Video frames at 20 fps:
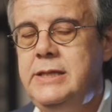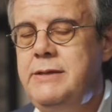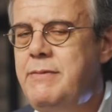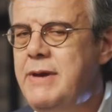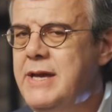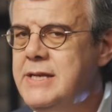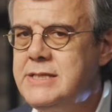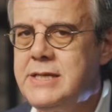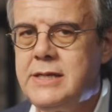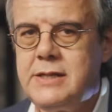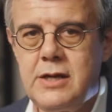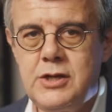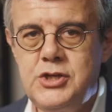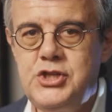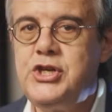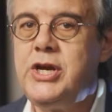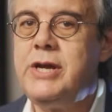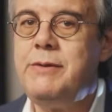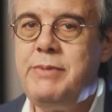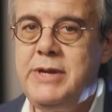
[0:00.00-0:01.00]
debates that are
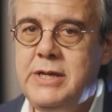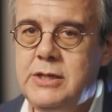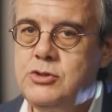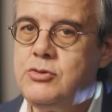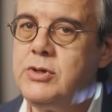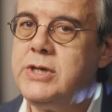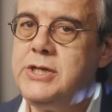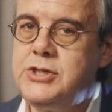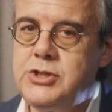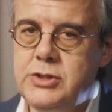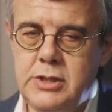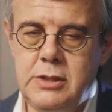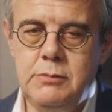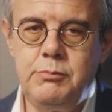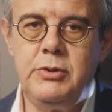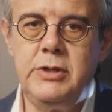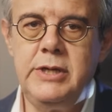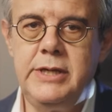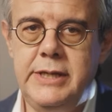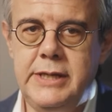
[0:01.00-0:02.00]
shaping traditional
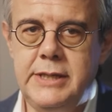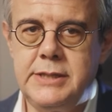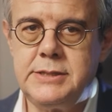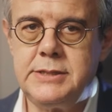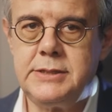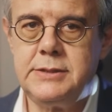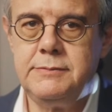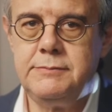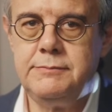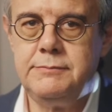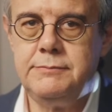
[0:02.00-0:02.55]
politics.